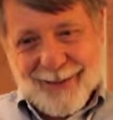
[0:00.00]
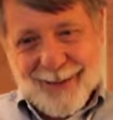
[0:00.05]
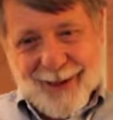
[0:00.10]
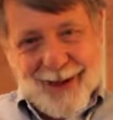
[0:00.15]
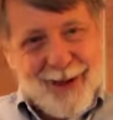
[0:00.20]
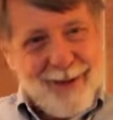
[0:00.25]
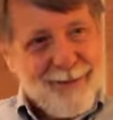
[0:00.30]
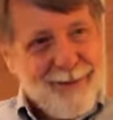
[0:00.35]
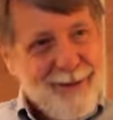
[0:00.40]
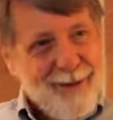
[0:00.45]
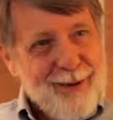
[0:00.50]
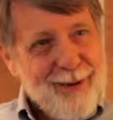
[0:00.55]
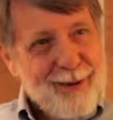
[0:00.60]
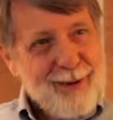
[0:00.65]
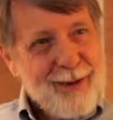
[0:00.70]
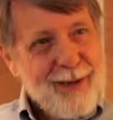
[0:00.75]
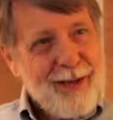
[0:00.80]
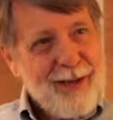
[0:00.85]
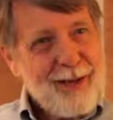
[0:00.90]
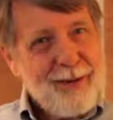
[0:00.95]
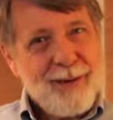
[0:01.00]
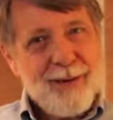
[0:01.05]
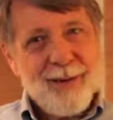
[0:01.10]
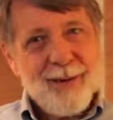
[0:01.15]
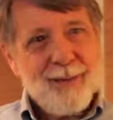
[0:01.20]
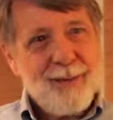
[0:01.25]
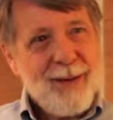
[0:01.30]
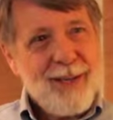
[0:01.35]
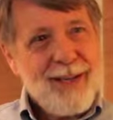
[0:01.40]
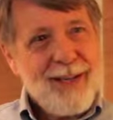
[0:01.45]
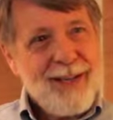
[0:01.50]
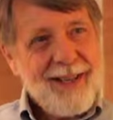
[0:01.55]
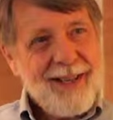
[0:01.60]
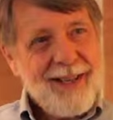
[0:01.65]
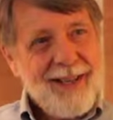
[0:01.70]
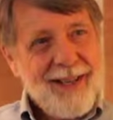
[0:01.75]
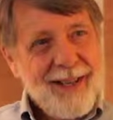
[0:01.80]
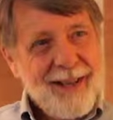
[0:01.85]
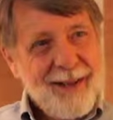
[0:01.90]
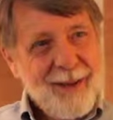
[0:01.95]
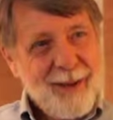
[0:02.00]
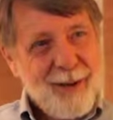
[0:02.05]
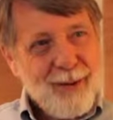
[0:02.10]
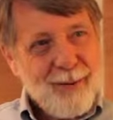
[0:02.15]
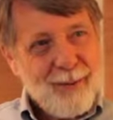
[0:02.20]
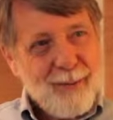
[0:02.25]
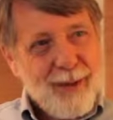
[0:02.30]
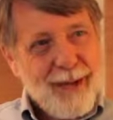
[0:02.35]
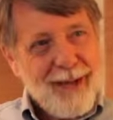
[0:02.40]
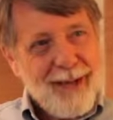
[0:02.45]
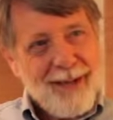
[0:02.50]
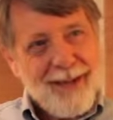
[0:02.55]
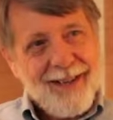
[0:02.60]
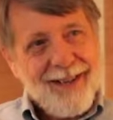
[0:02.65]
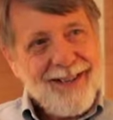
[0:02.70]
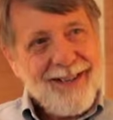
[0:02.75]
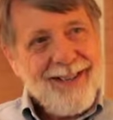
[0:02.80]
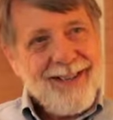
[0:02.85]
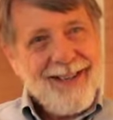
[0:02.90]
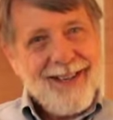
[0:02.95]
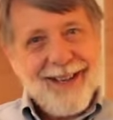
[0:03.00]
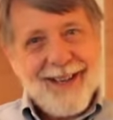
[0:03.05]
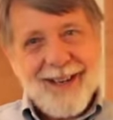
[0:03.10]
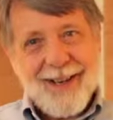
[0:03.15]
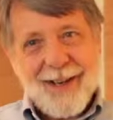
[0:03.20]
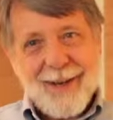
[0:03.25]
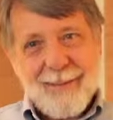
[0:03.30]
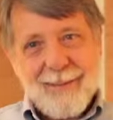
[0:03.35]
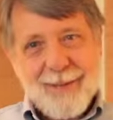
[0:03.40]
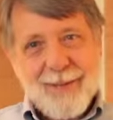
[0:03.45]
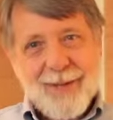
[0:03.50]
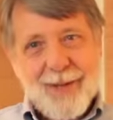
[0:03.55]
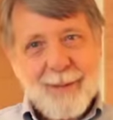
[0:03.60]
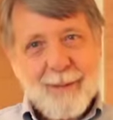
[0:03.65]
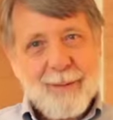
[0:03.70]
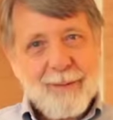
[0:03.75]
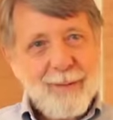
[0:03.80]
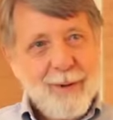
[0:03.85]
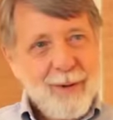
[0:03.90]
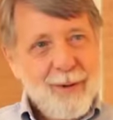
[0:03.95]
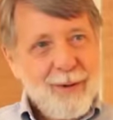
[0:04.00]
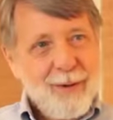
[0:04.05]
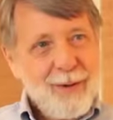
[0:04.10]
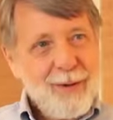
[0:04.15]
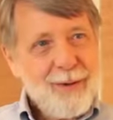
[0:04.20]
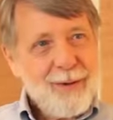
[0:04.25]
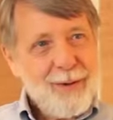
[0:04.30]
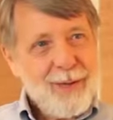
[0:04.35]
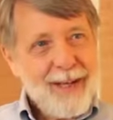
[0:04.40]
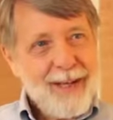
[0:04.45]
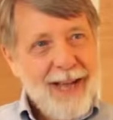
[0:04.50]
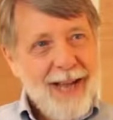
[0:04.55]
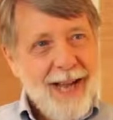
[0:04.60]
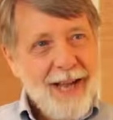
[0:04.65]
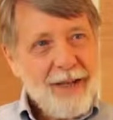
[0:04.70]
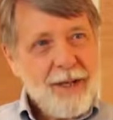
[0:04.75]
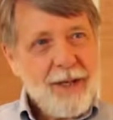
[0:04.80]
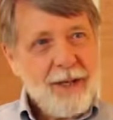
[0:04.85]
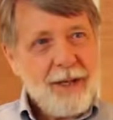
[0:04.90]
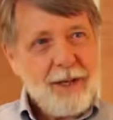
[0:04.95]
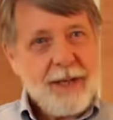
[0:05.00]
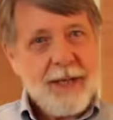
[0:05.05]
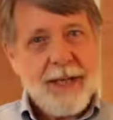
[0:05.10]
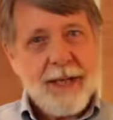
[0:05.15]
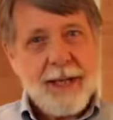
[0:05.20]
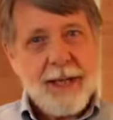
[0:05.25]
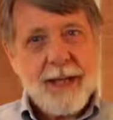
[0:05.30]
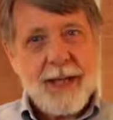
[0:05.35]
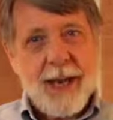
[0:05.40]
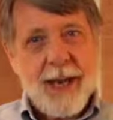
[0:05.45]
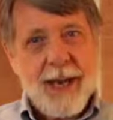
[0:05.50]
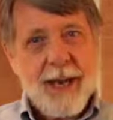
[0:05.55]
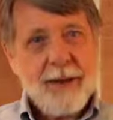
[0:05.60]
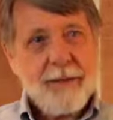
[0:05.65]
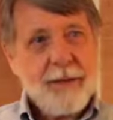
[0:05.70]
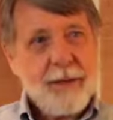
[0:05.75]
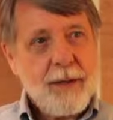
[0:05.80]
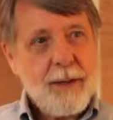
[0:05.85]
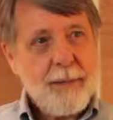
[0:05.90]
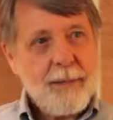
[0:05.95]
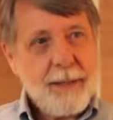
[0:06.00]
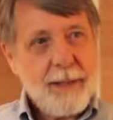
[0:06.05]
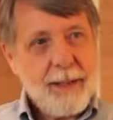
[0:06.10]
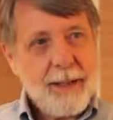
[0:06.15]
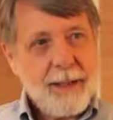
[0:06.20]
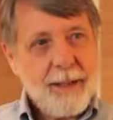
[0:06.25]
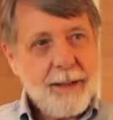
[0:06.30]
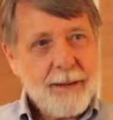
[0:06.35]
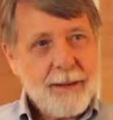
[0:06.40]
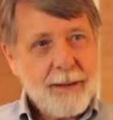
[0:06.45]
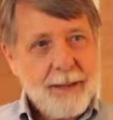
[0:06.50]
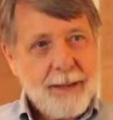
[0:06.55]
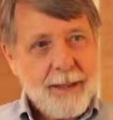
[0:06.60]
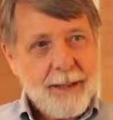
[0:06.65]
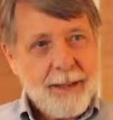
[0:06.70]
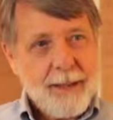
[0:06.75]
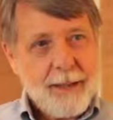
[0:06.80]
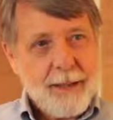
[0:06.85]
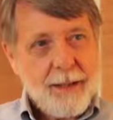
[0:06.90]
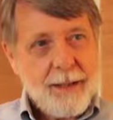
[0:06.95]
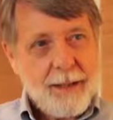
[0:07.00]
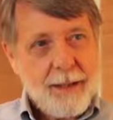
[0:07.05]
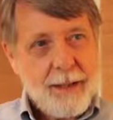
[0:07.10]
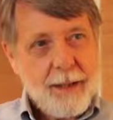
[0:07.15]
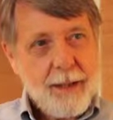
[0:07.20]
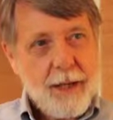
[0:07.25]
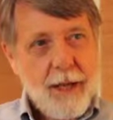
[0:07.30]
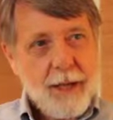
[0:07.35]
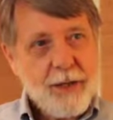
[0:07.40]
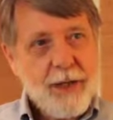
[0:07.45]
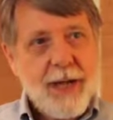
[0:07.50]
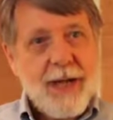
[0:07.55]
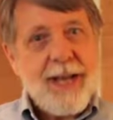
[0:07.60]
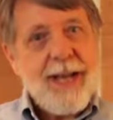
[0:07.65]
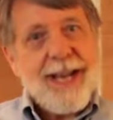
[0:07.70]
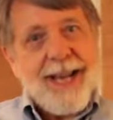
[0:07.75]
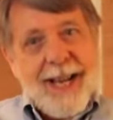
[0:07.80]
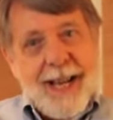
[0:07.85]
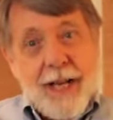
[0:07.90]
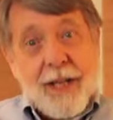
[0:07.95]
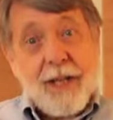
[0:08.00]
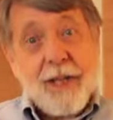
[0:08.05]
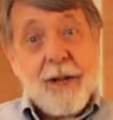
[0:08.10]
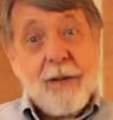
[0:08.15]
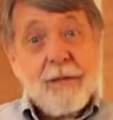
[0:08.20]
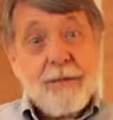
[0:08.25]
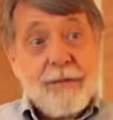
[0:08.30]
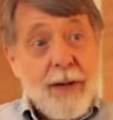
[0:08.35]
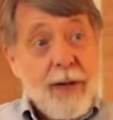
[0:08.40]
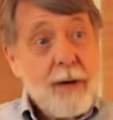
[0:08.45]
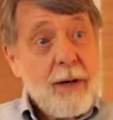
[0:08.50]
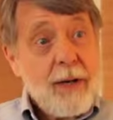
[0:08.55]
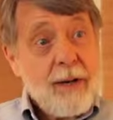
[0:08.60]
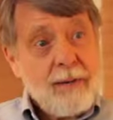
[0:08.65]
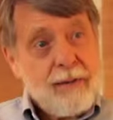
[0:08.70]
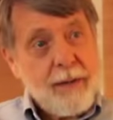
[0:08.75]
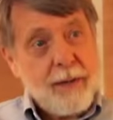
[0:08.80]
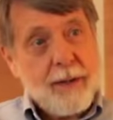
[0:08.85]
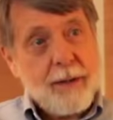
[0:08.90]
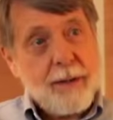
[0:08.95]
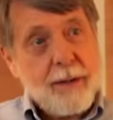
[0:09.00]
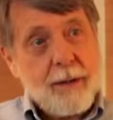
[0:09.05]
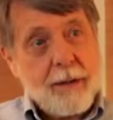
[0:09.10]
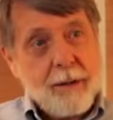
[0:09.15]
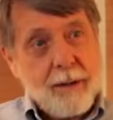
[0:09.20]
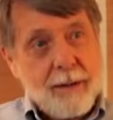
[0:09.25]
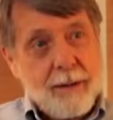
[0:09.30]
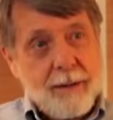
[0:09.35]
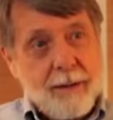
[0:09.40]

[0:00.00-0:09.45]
comforter that used to be on her bed, some of her clothing. I just needed to have something to touch. It's very physical.